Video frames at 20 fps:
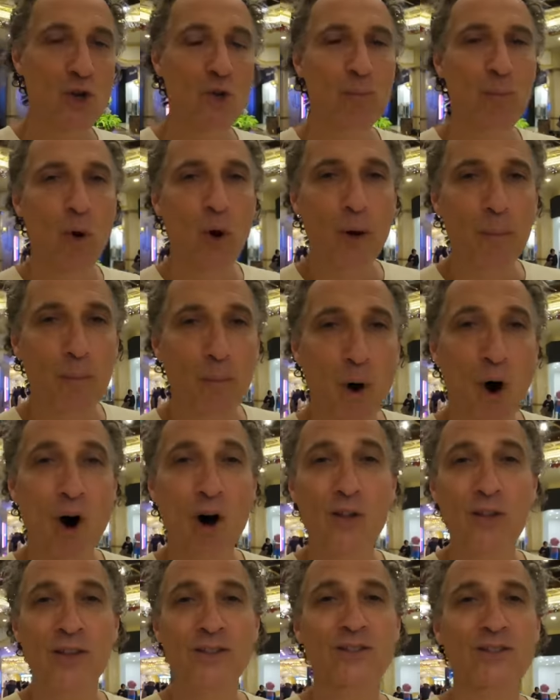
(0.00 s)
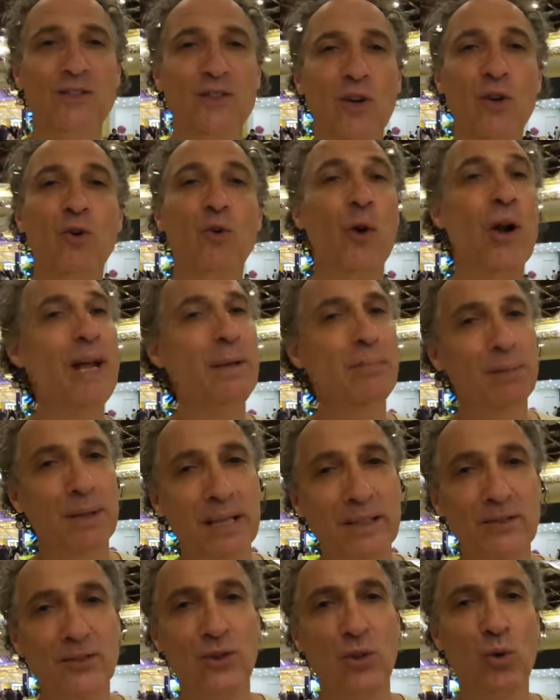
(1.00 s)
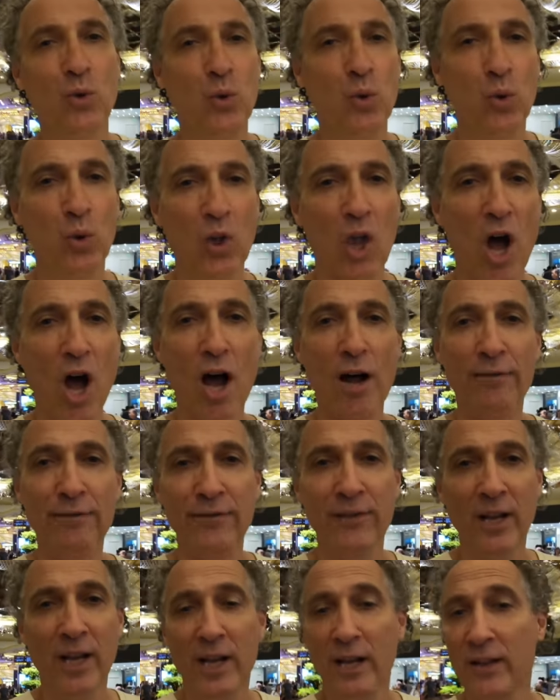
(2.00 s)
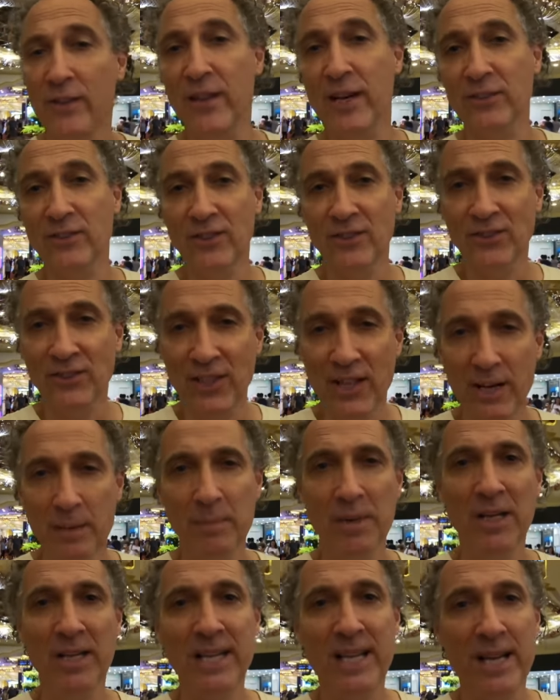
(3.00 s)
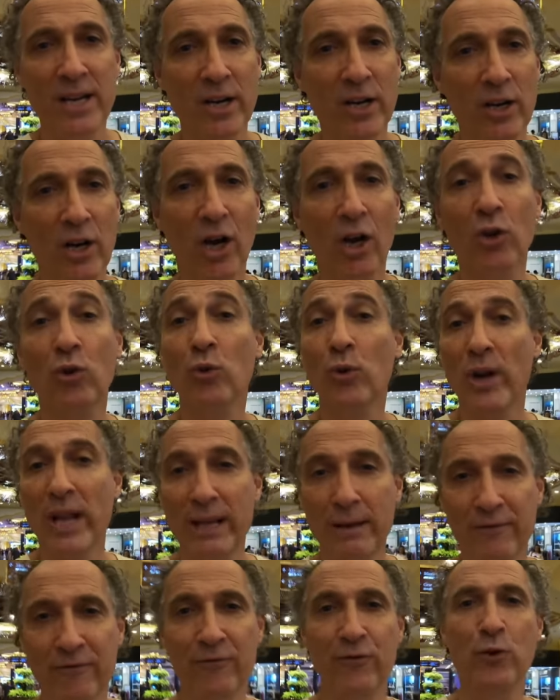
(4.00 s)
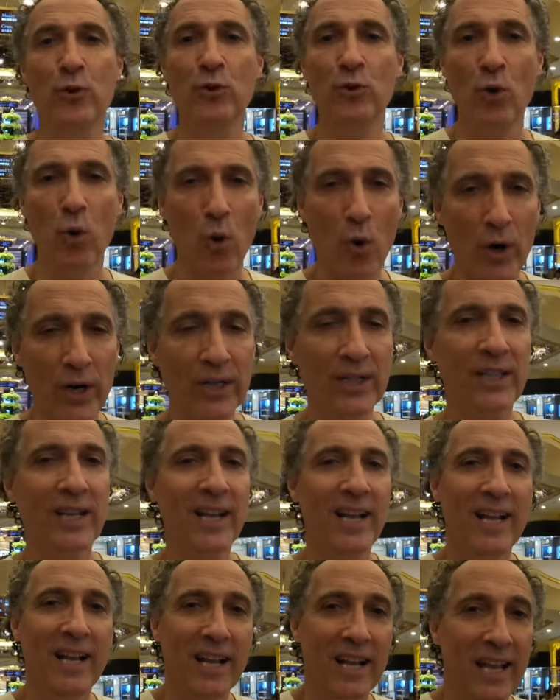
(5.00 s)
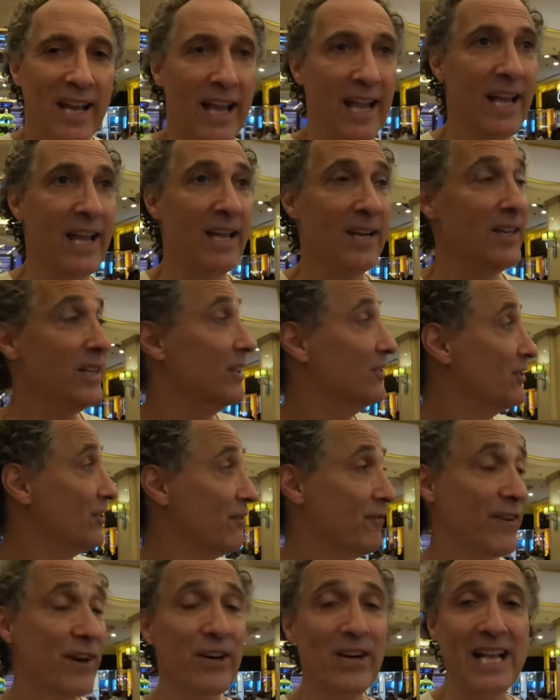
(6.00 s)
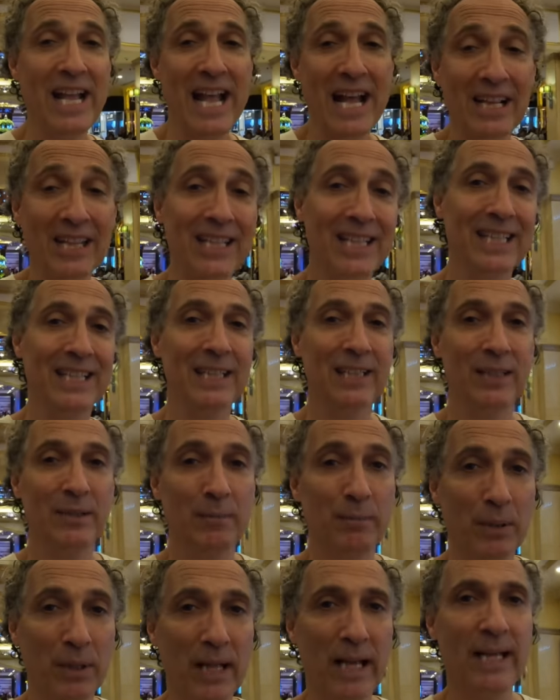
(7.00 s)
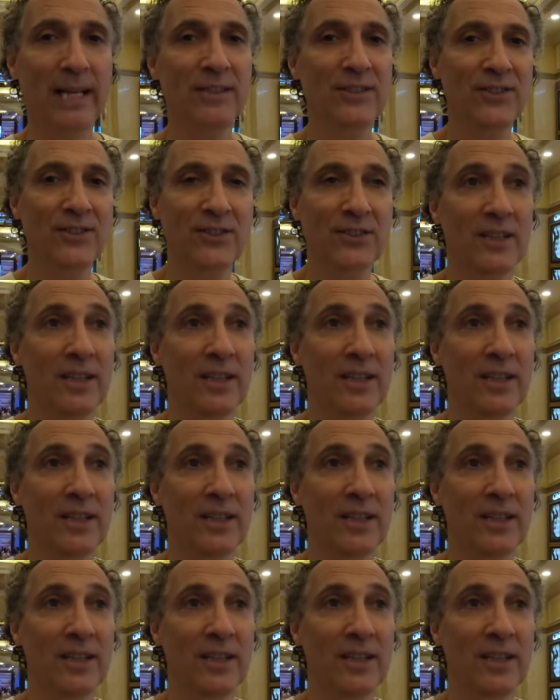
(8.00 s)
Newport Mall. This is a great place to cool off. There's a cinema here, a great food court, and it's a very elegant place.